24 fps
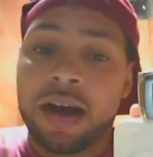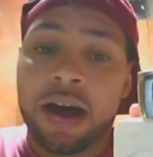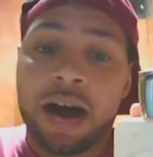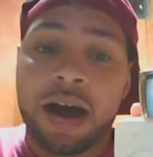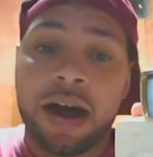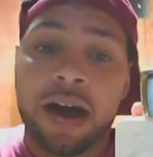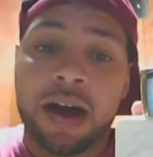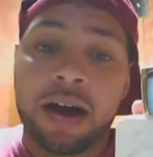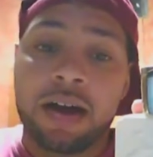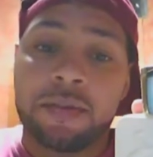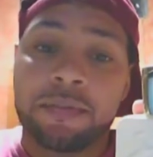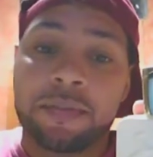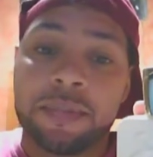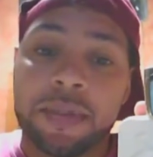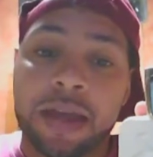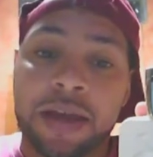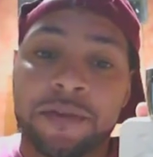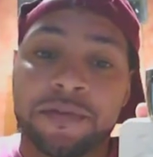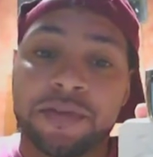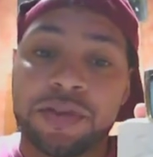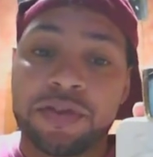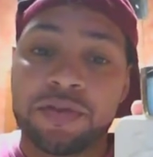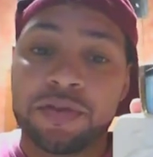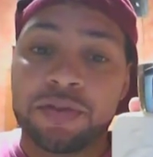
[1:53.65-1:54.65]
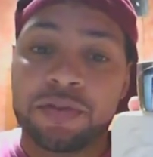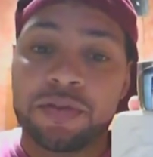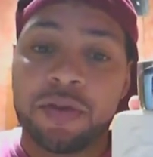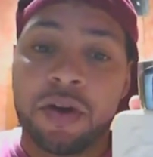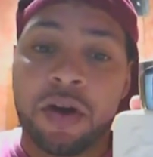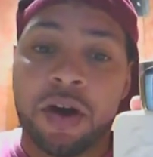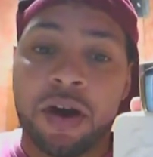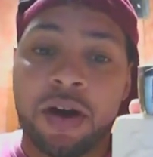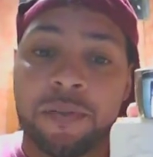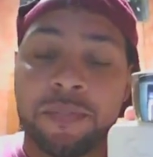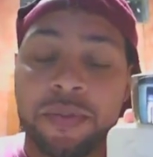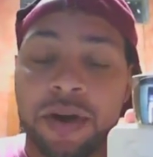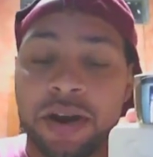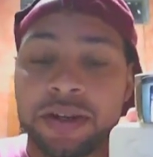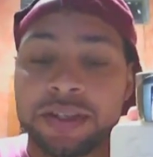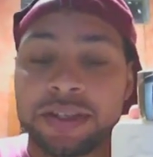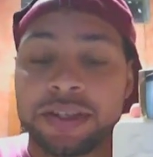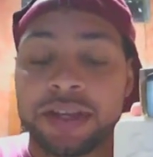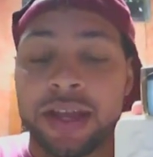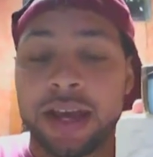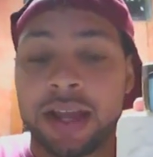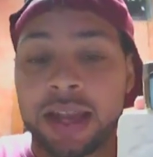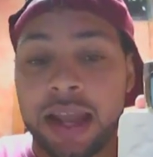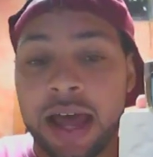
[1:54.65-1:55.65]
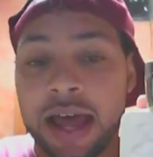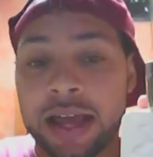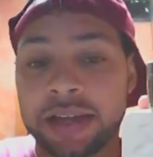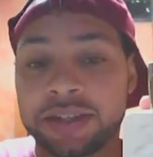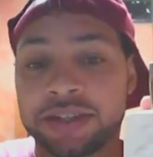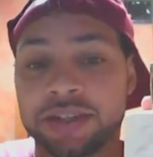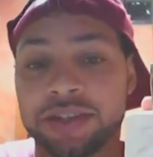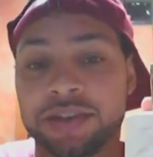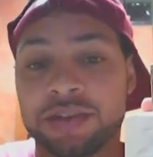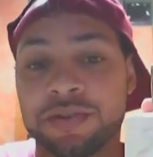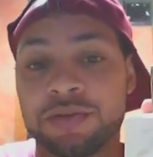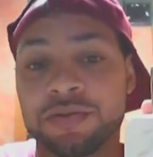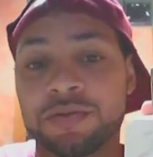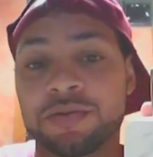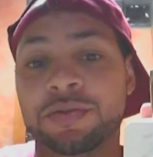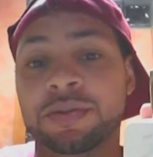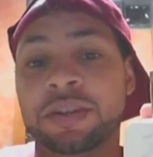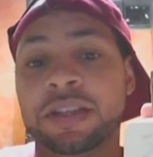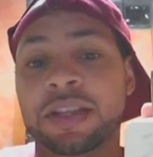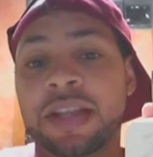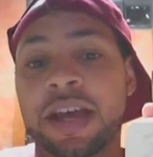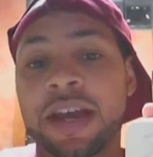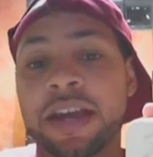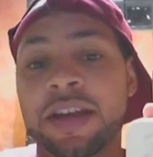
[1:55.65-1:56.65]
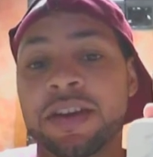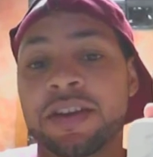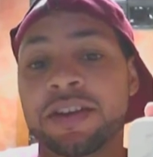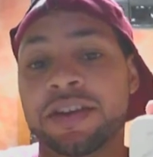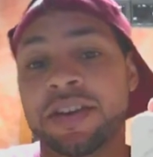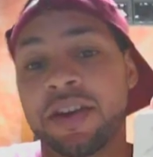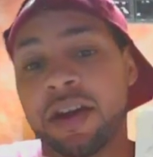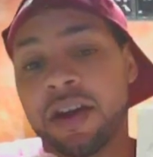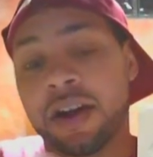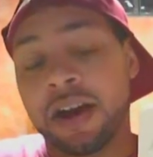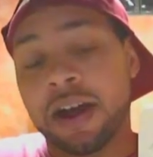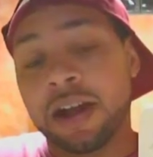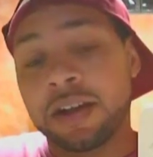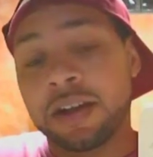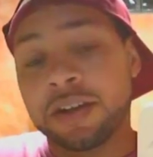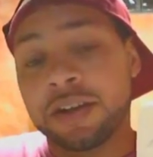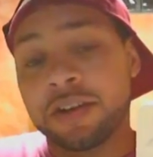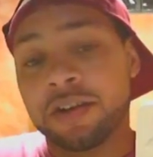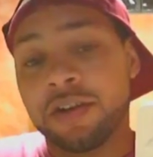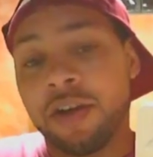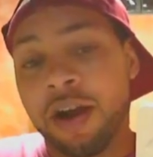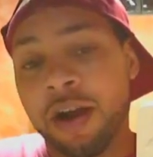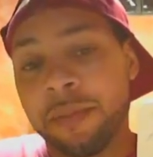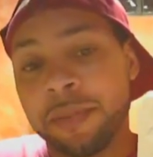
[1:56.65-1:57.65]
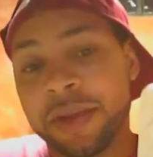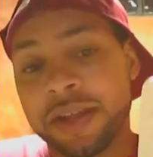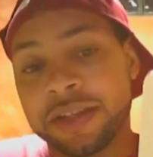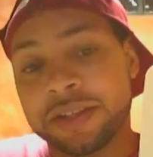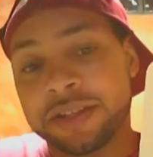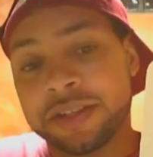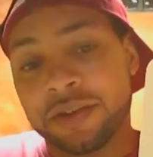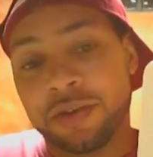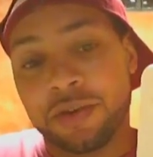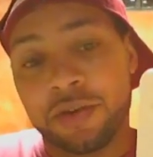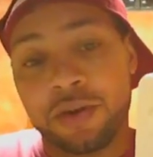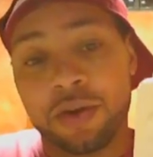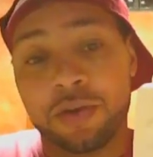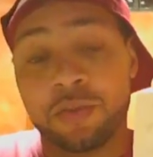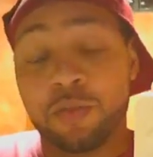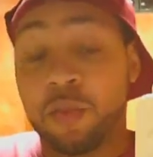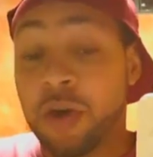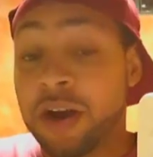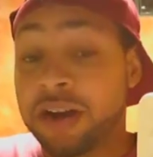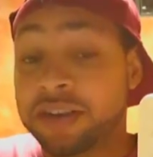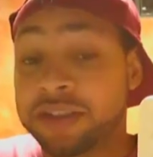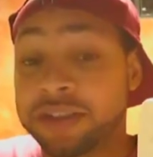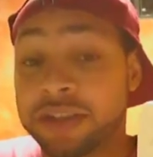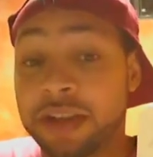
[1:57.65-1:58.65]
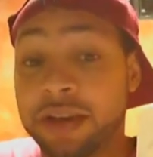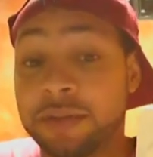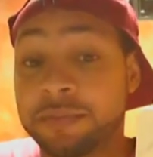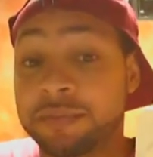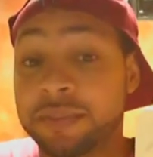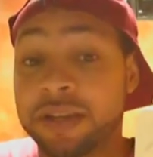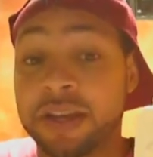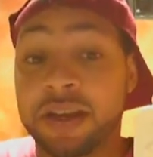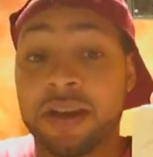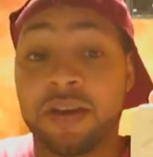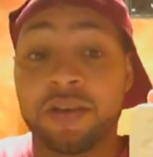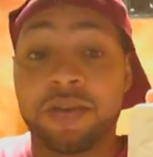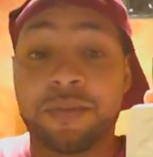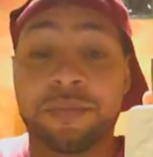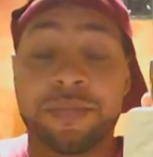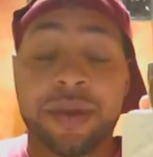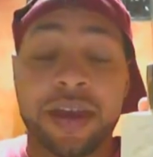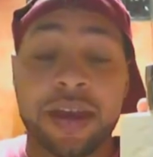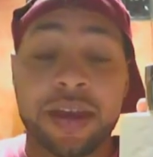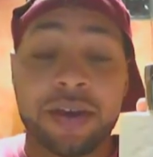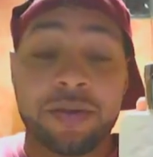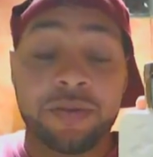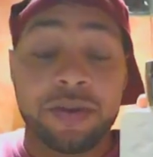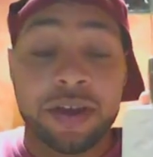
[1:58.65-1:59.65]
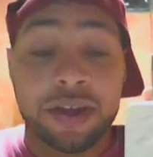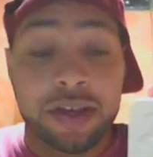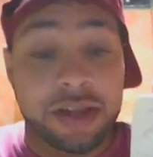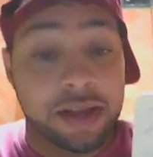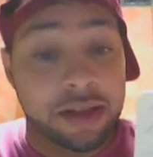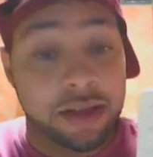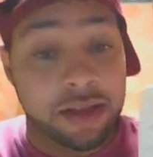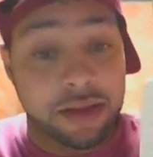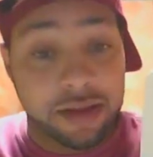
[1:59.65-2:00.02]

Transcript: Um, if you are a person that likes to layer your undergarments or wear something to go to bed with,